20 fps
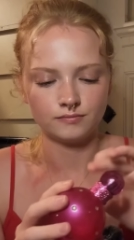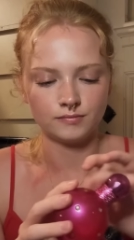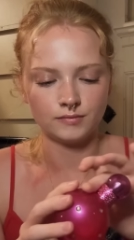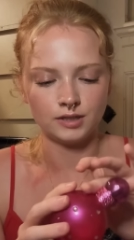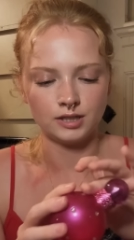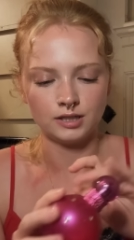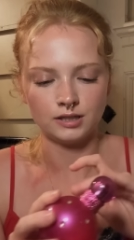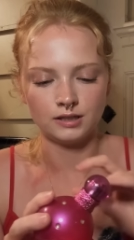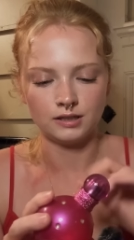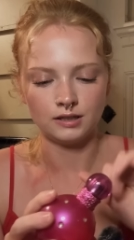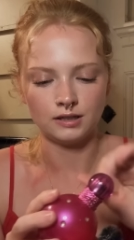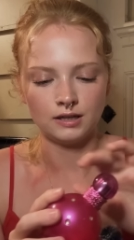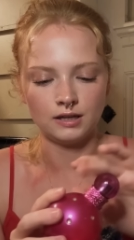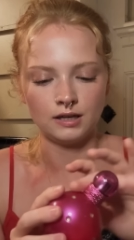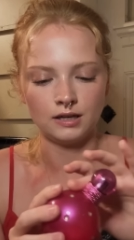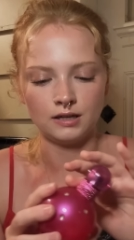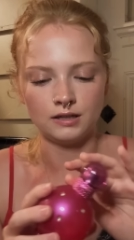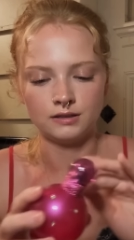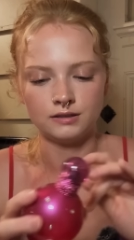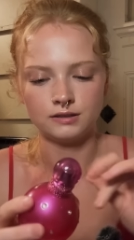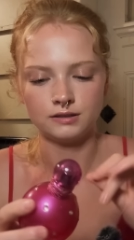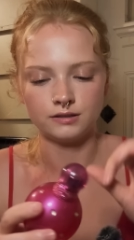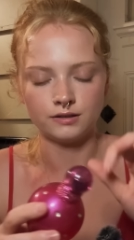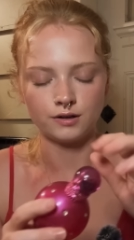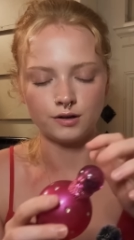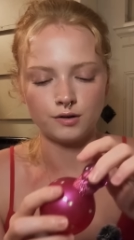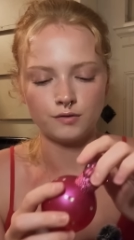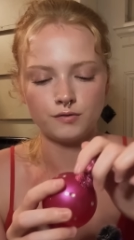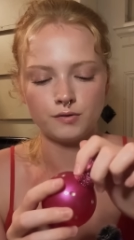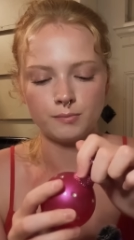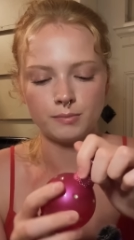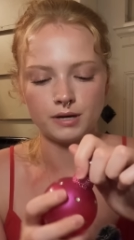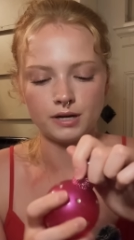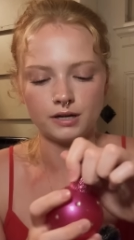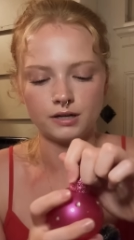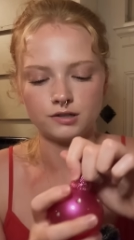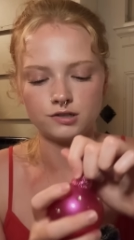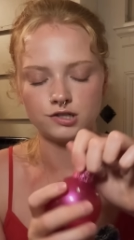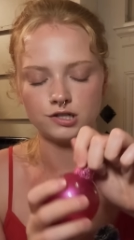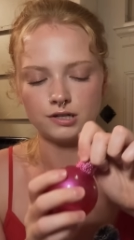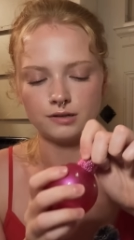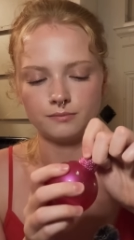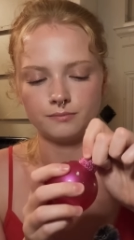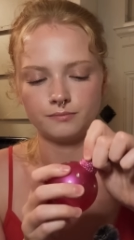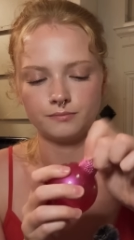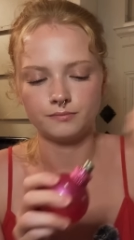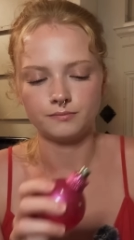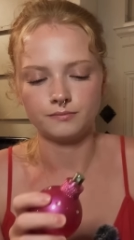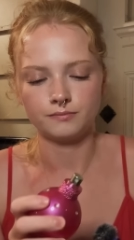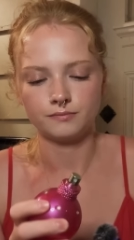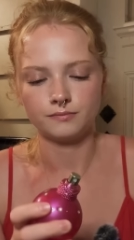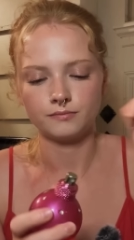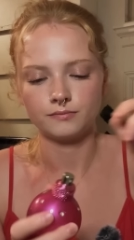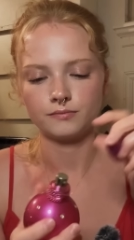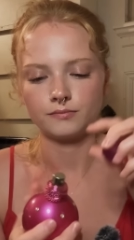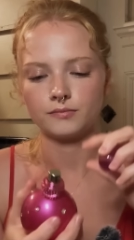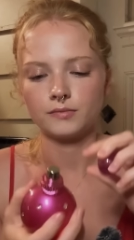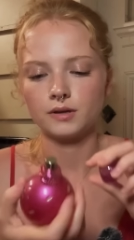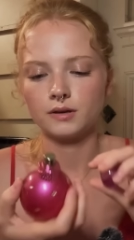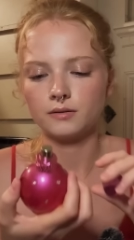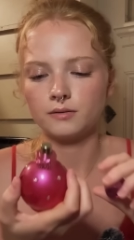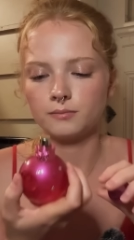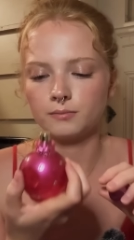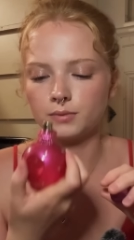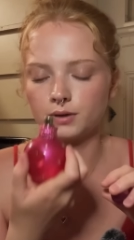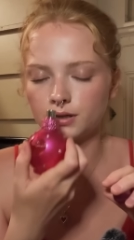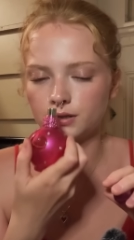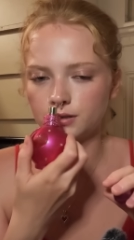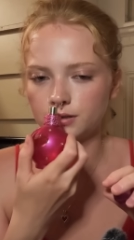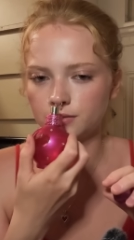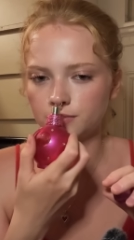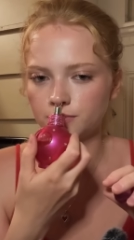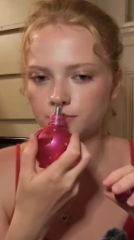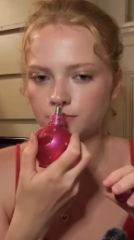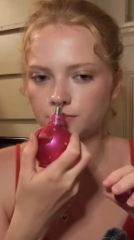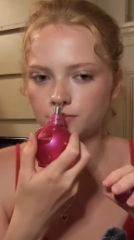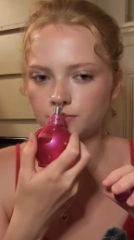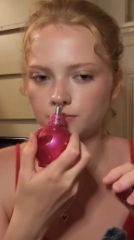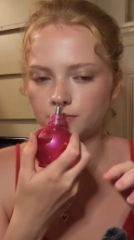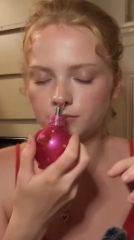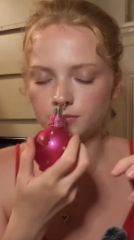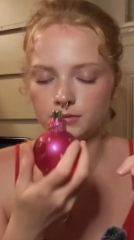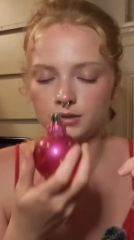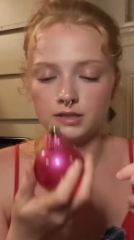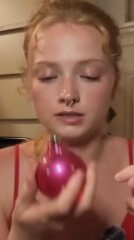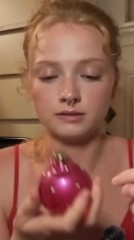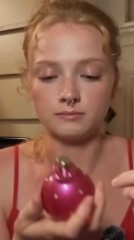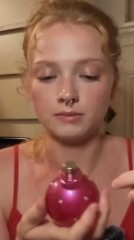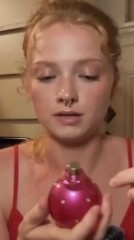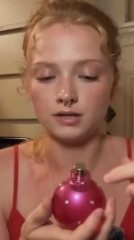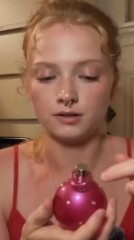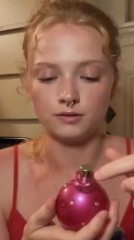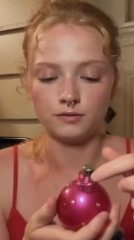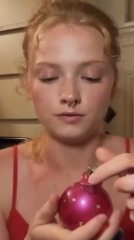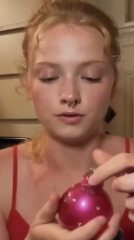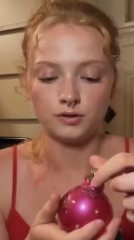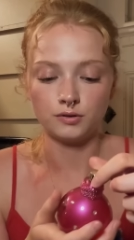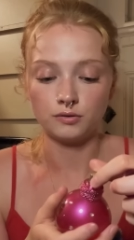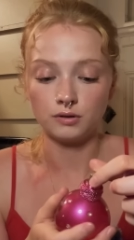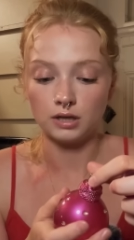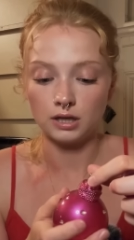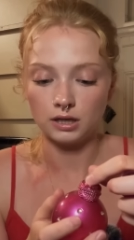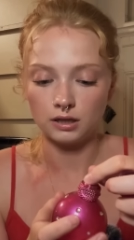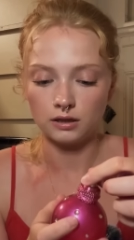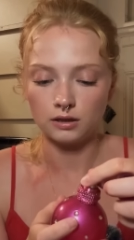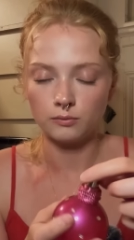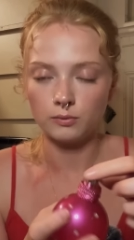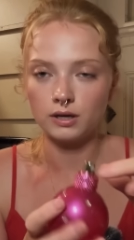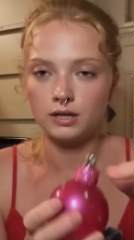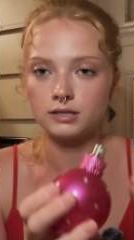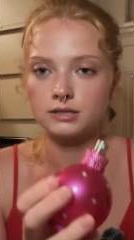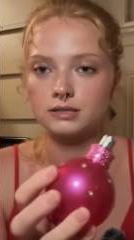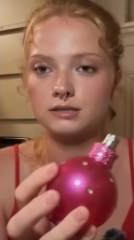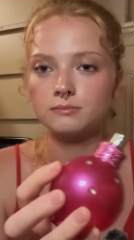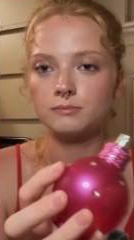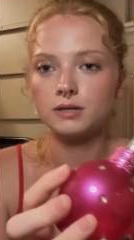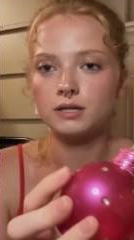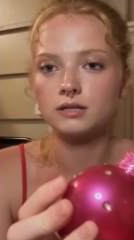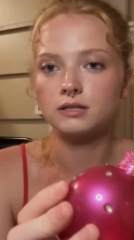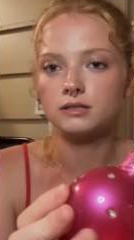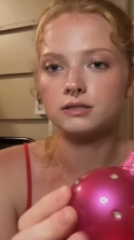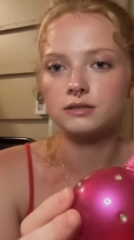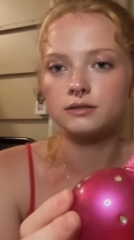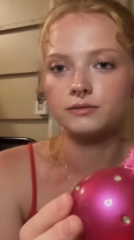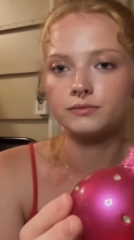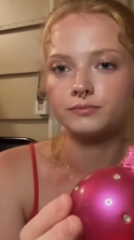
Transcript: I, again, sucker for packaging, but it doesn't matter if you don't like the way it smells.